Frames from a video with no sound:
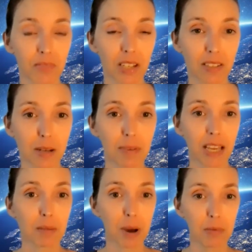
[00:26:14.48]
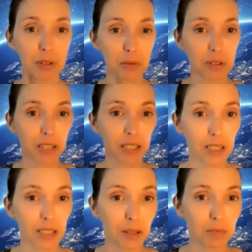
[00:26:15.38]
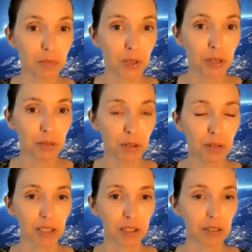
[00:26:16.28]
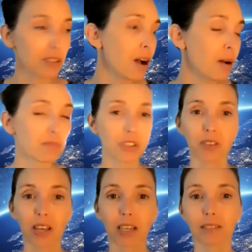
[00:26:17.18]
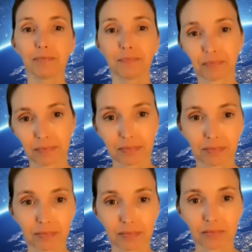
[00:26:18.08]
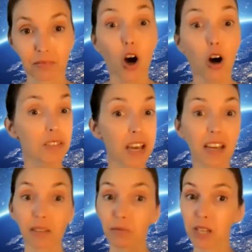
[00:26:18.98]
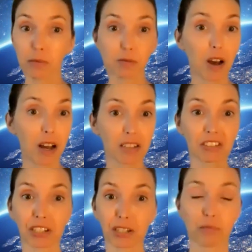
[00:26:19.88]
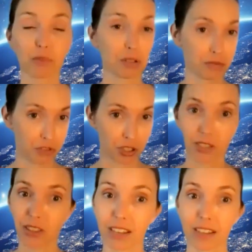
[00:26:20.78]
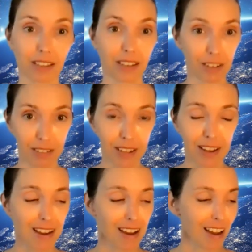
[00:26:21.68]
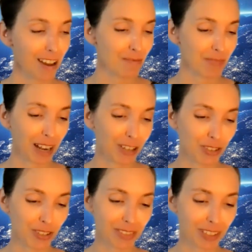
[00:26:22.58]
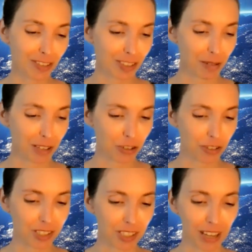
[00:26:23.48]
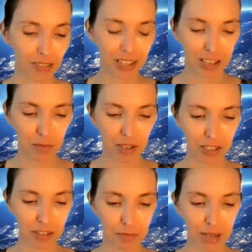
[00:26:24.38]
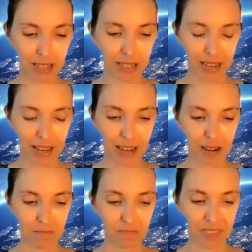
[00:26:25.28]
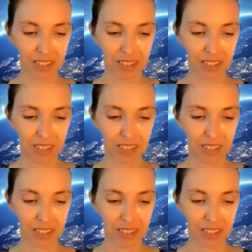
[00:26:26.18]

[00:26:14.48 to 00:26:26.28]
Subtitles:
And somebody came up to him and like, what are you doing? He goes, oh, I'm just thinking. All day, same spot, didn't move, just thinking. I just think that's so interesting. I think he must have been a